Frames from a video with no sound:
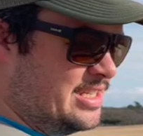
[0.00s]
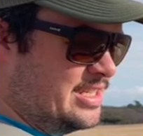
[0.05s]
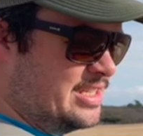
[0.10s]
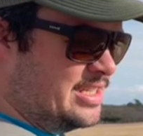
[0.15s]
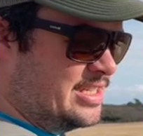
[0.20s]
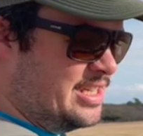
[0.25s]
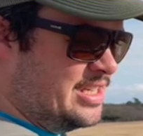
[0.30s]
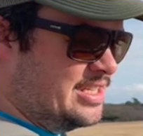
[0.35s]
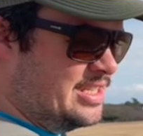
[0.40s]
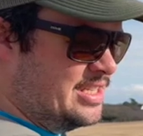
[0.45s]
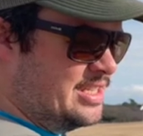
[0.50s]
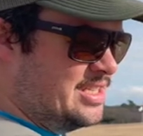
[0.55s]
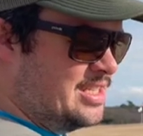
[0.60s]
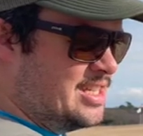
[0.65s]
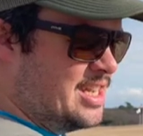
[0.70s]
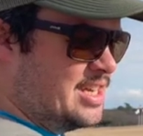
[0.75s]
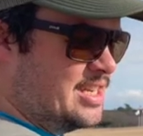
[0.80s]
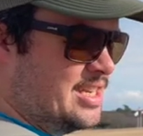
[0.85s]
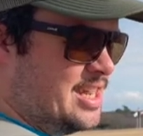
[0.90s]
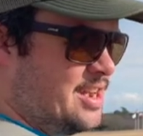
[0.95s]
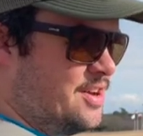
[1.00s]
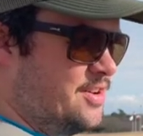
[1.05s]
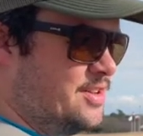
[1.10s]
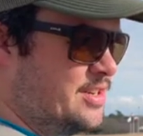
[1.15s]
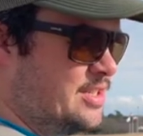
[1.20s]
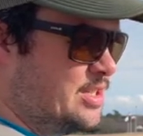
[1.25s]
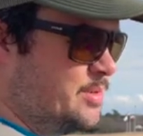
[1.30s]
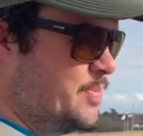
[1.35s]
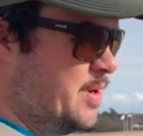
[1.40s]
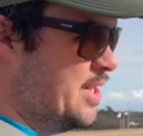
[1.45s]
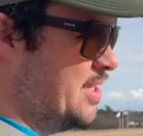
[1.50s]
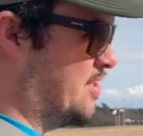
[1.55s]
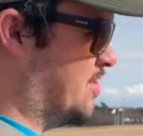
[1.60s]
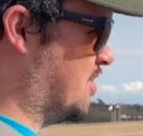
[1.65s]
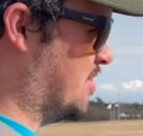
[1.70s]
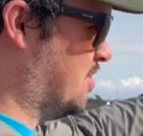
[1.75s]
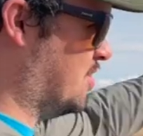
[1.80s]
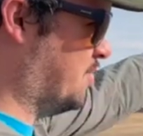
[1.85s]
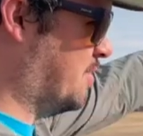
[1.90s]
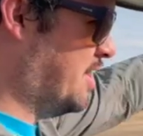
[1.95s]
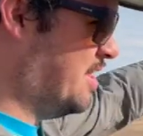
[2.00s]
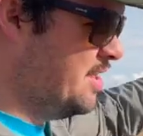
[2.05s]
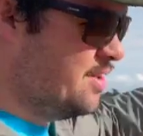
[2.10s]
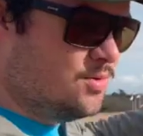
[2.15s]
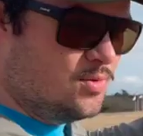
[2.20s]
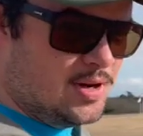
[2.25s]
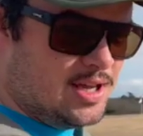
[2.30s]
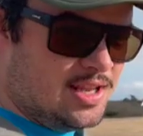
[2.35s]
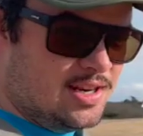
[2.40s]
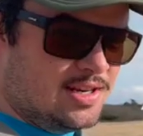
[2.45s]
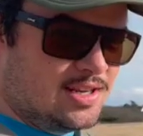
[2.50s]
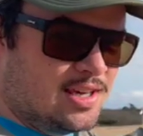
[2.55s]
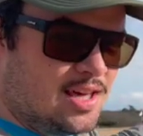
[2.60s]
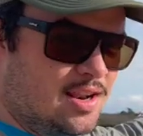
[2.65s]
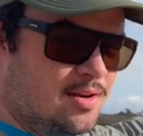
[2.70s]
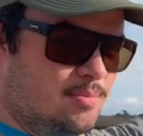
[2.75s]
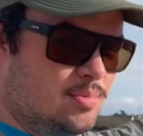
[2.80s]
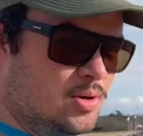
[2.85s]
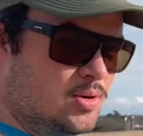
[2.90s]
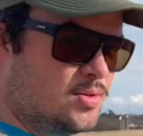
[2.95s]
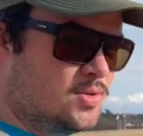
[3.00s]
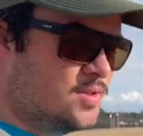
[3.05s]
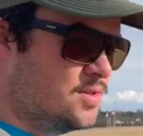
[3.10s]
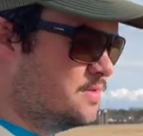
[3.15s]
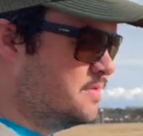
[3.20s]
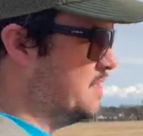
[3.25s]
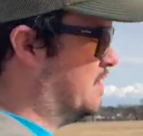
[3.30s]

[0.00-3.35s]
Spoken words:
just get sucked out into space, just the way the wind kind of pulls over